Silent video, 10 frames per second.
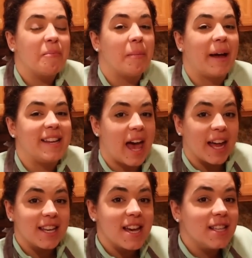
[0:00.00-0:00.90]
but my
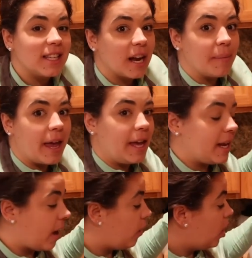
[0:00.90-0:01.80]
dad does and I'm
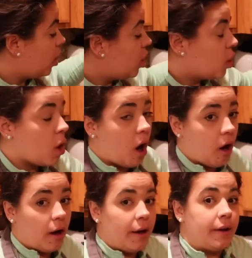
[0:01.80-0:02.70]
hanging out
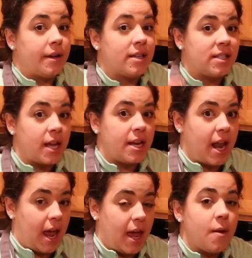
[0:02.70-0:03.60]
on
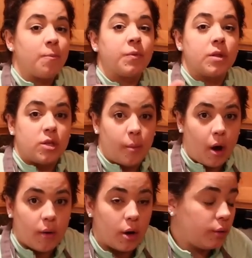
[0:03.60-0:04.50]
Sunday,
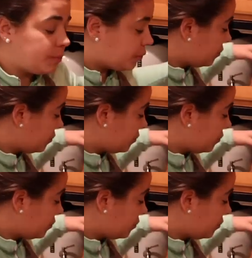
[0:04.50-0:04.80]
tomorrow,